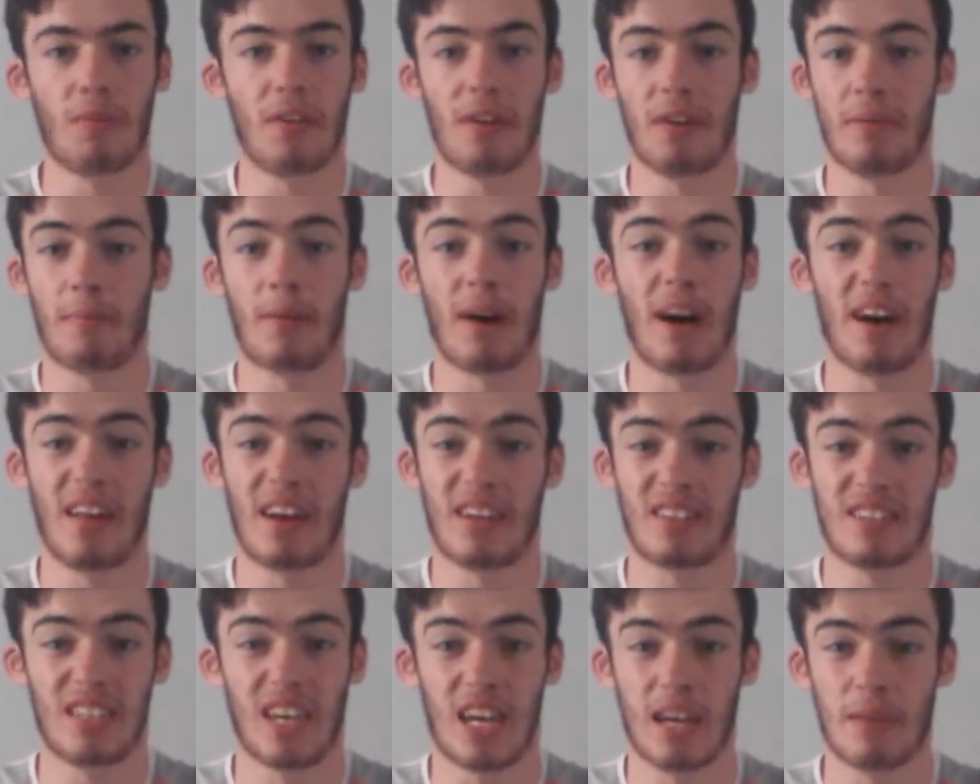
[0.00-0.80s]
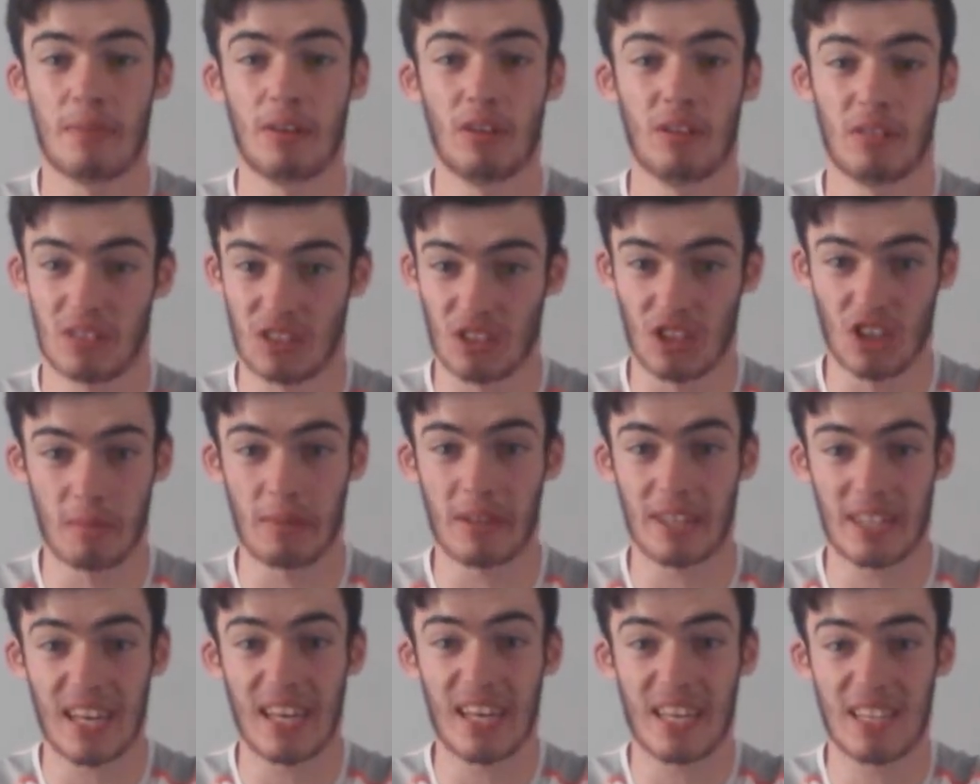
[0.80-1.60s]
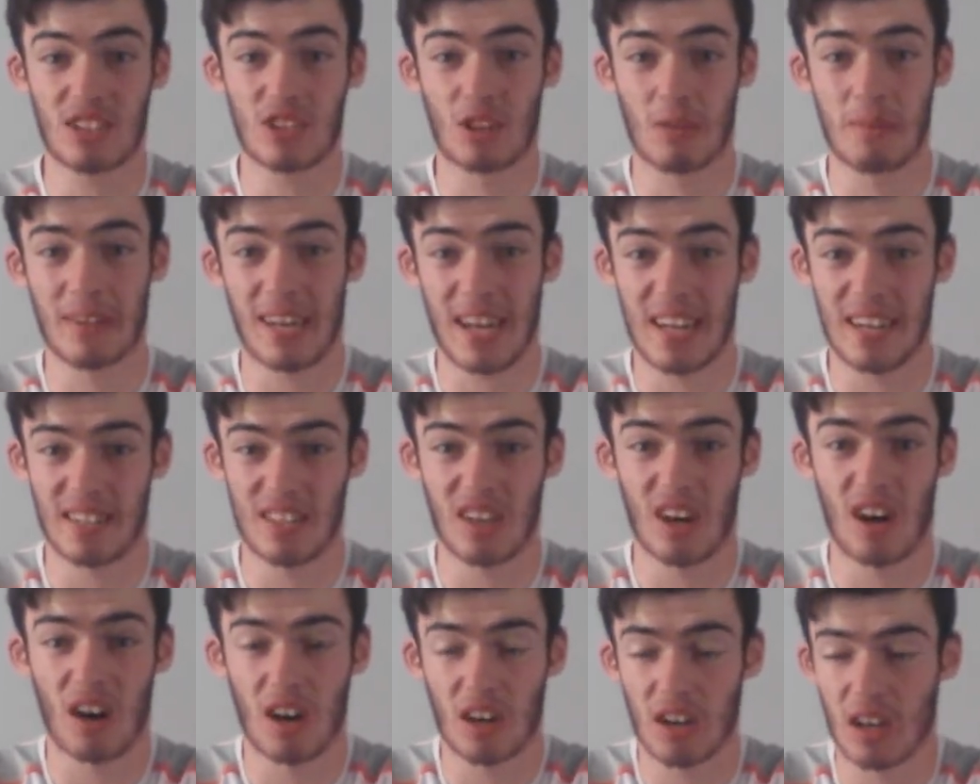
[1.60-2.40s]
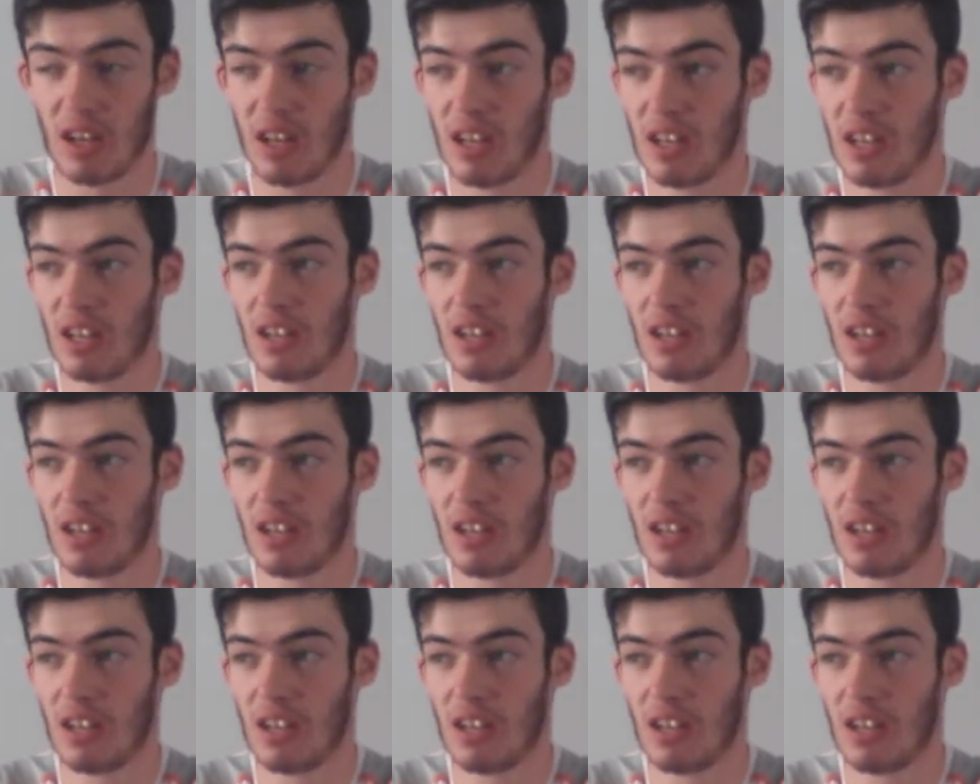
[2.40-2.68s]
Then by that time, it's gonna be getting dark.